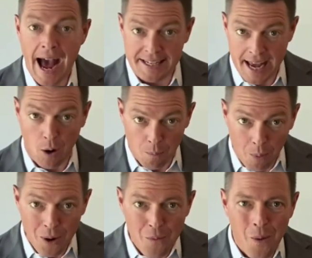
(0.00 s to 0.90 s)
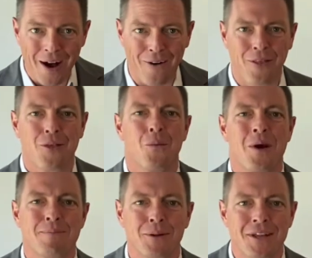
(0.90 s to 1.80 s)
At Towerpoint Wealth,
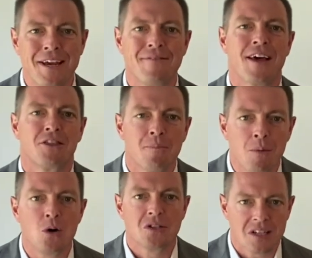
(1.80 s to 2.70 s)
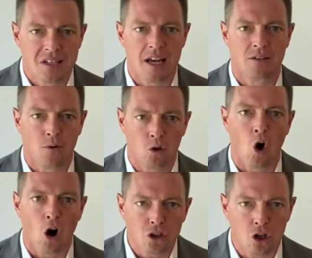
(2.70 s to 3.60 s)
we believe that the most successful
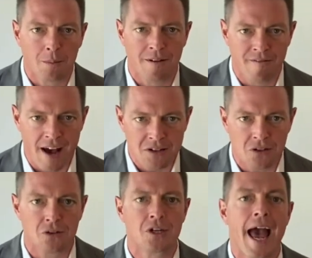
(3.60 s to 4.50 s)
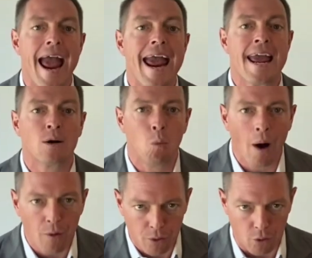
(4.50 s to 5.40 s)
long-term investors and
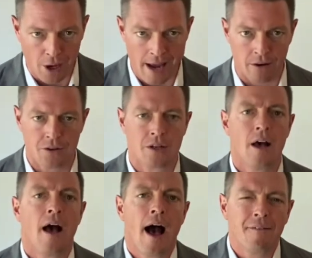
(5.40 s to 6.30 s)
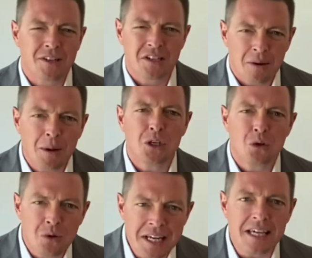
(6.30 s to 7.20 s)
wealth creators have a somewhat
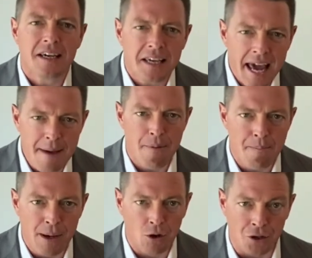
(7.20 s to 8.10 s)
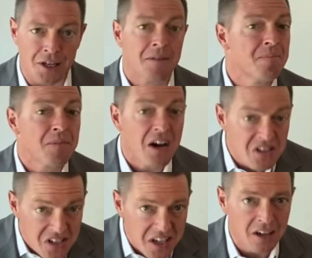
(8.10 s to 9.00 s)
unique capability, a
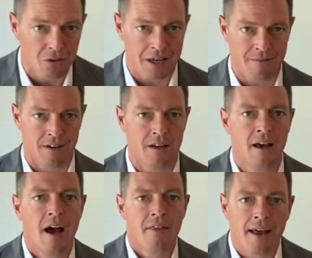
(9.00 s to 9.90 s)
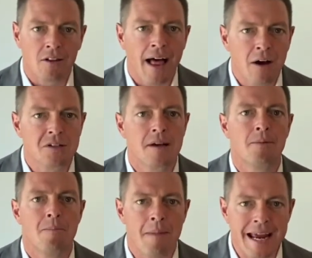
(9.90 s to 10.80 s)
skill even, that allows
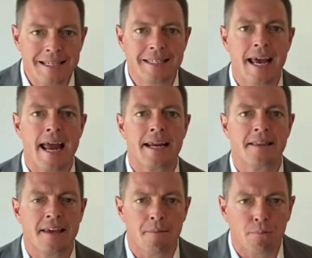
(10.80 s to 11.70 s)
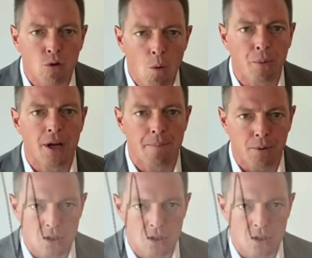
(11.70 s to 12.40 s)
them to maintain the appropriate